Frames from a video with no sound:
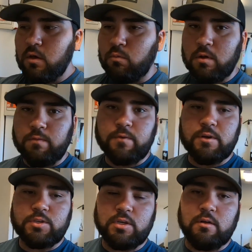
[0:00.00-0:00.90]
one for
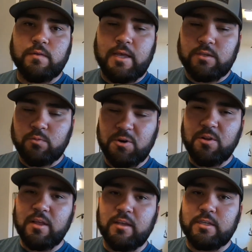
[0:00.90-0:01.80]
yourself, as
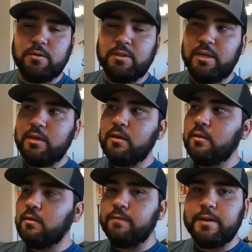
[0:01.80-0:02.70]
well as I'll link
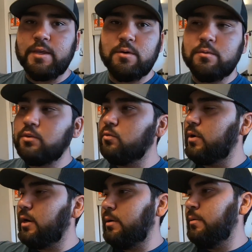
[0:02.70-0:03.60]
the video to
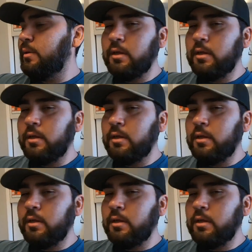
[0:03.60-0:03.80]
where